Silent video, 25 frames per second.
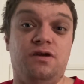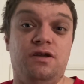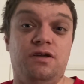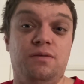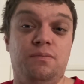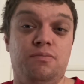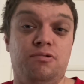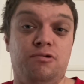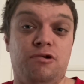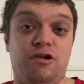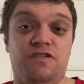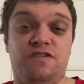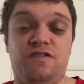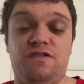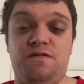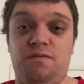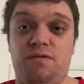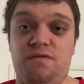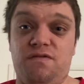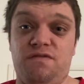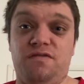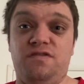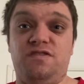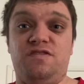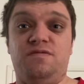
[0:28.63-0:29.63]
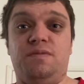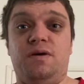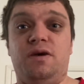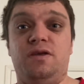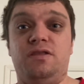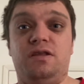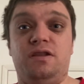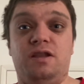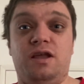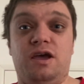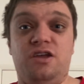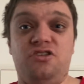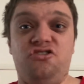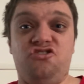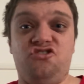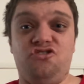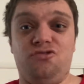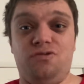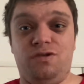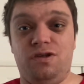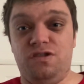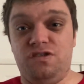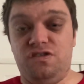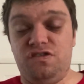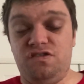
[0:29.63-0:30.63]
impressive performance by the
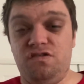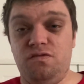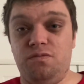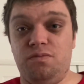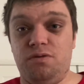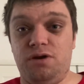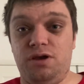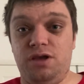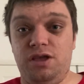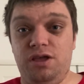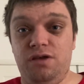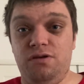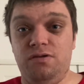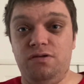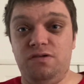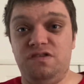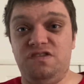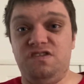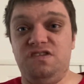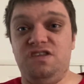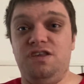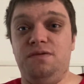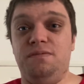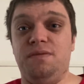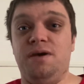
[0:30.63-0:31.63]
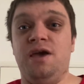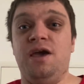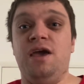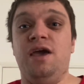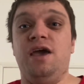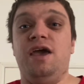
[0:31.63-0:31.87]
Nigerian Super Eagles team.